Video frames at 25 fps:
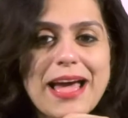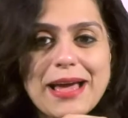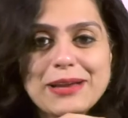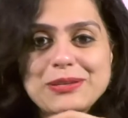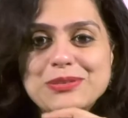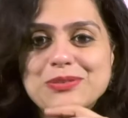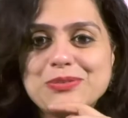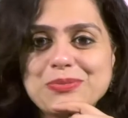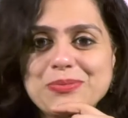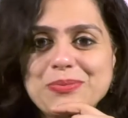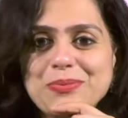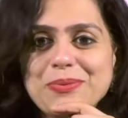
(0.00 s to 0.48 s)
and
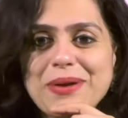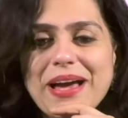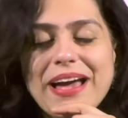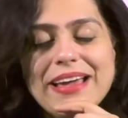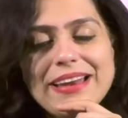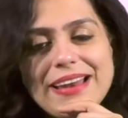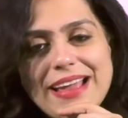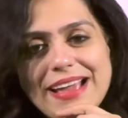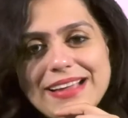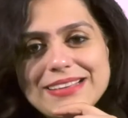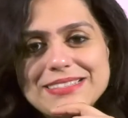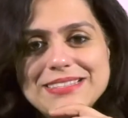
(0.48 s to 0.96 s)
do an
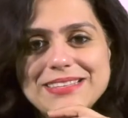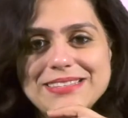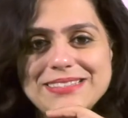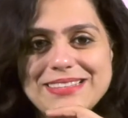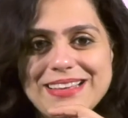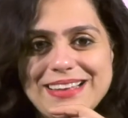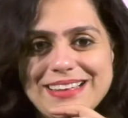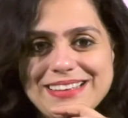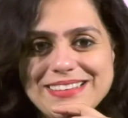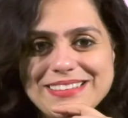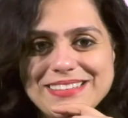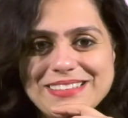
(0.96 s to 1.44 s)

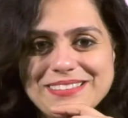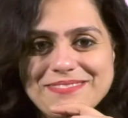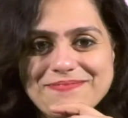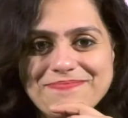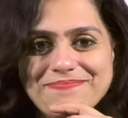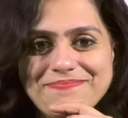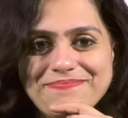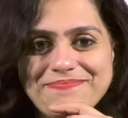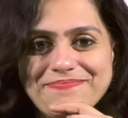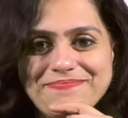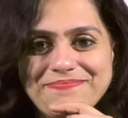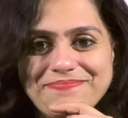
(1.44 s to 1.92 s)
exercise.
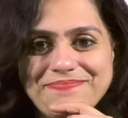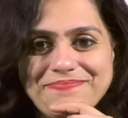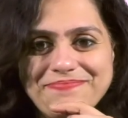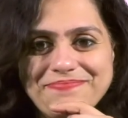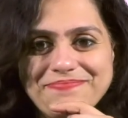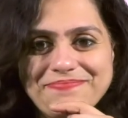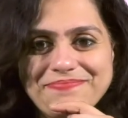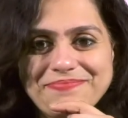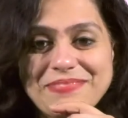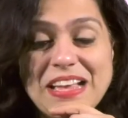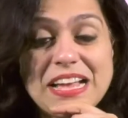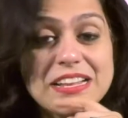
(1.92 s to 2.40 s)

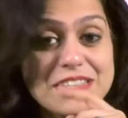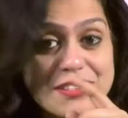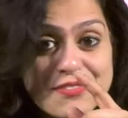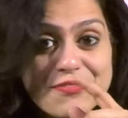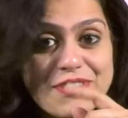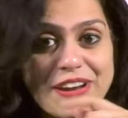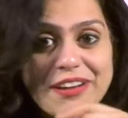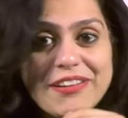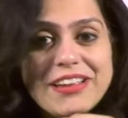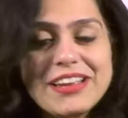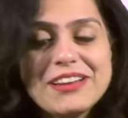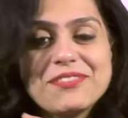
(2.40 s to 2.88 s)
It's a
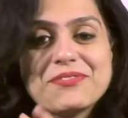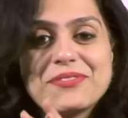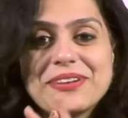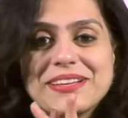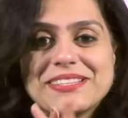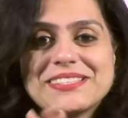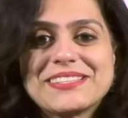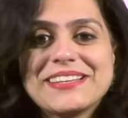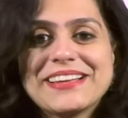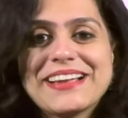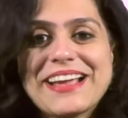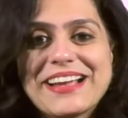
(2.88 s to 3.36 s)
very
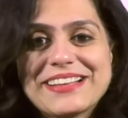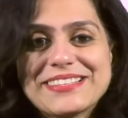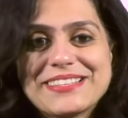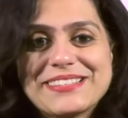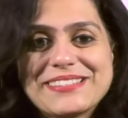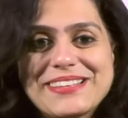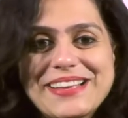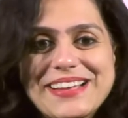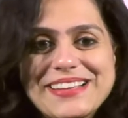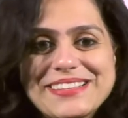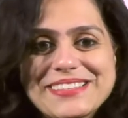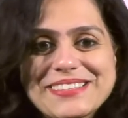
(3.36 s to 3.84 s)
interesting
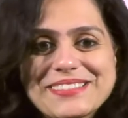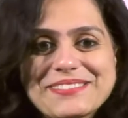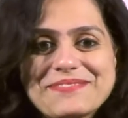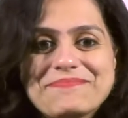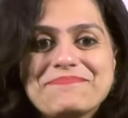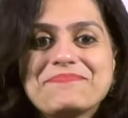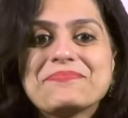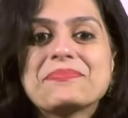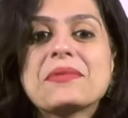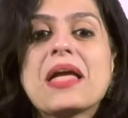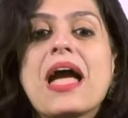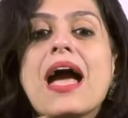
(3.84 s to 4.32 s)
exercise.
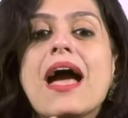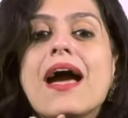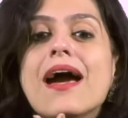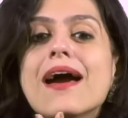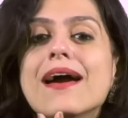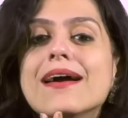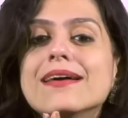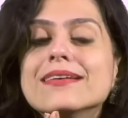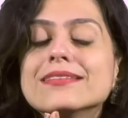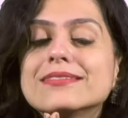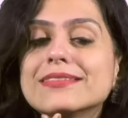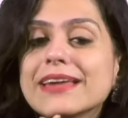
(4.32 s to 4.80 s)

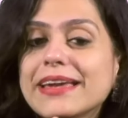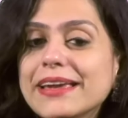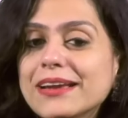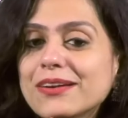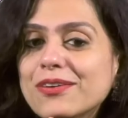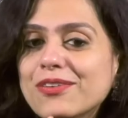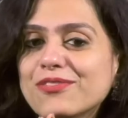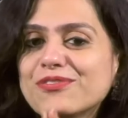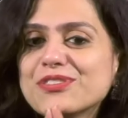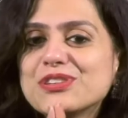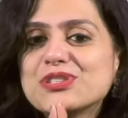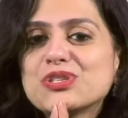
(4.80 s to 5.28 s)
Think
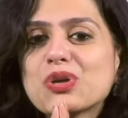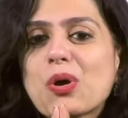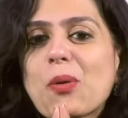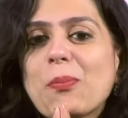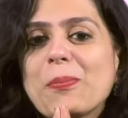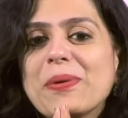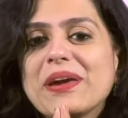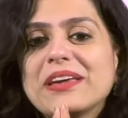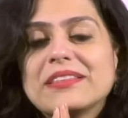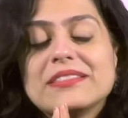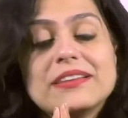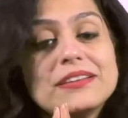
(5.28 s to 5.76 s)
of a
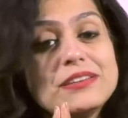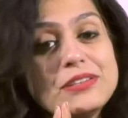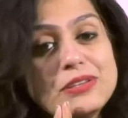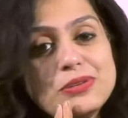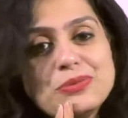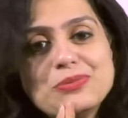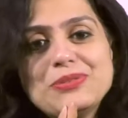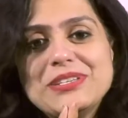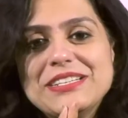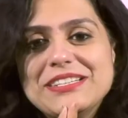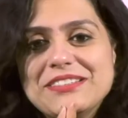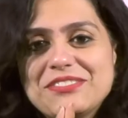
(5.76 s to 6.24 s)
topic that
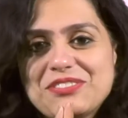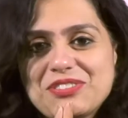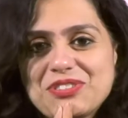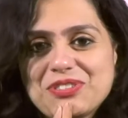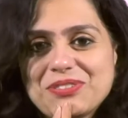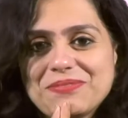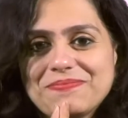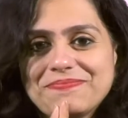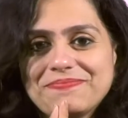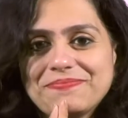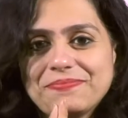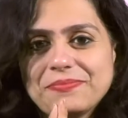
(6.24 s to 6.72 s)
you
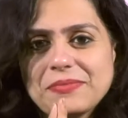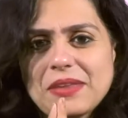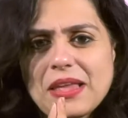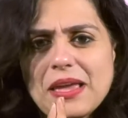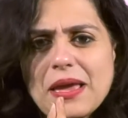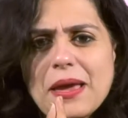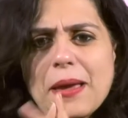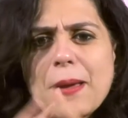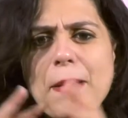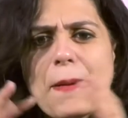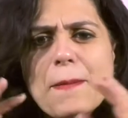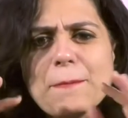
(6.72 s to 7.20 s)
teach.
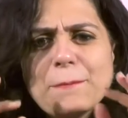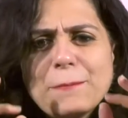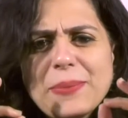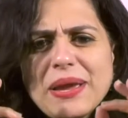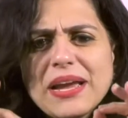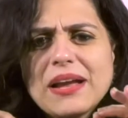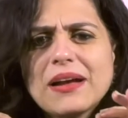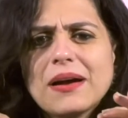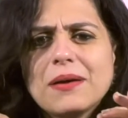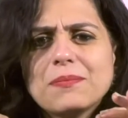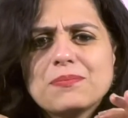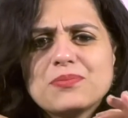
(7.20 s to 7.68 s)

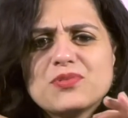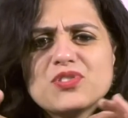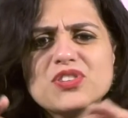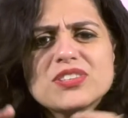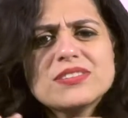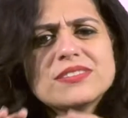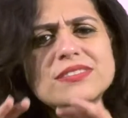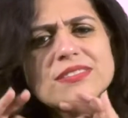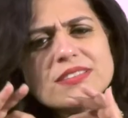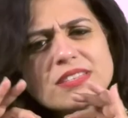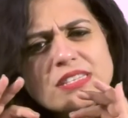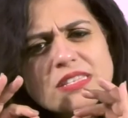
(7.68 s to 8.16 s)
Pick up
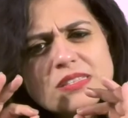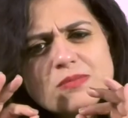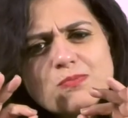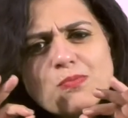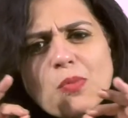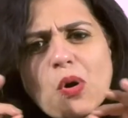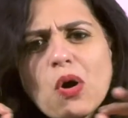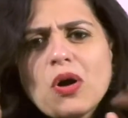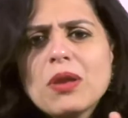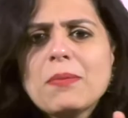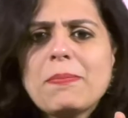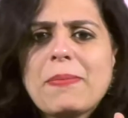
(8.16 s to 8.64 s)
just a
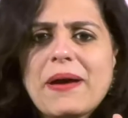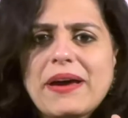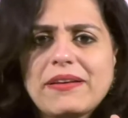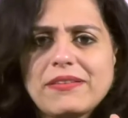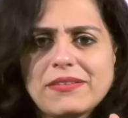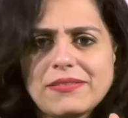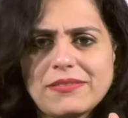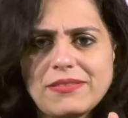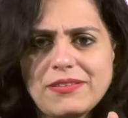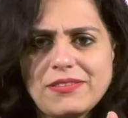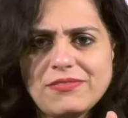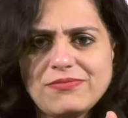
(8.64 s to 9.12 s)
small
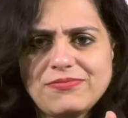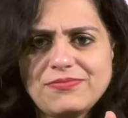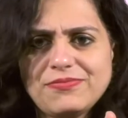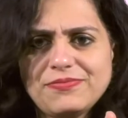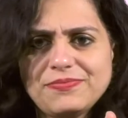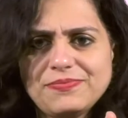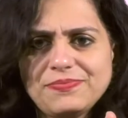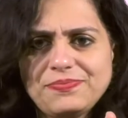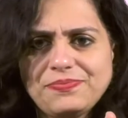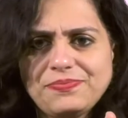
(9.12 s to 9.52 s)
paragraph,